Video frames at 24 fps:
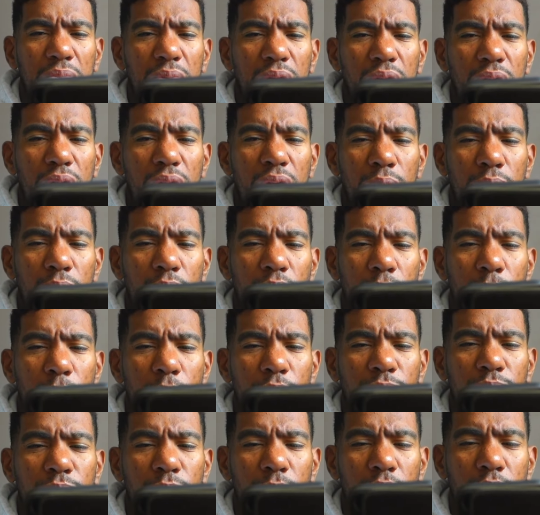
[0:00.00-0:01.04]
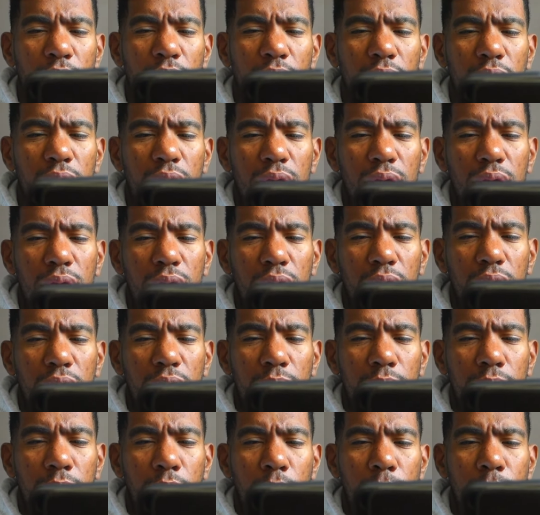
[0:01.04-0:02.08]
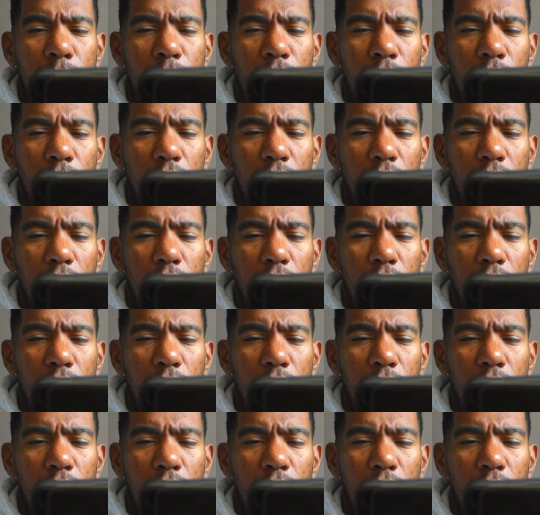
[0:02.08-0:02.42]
Okay, where's my my bill?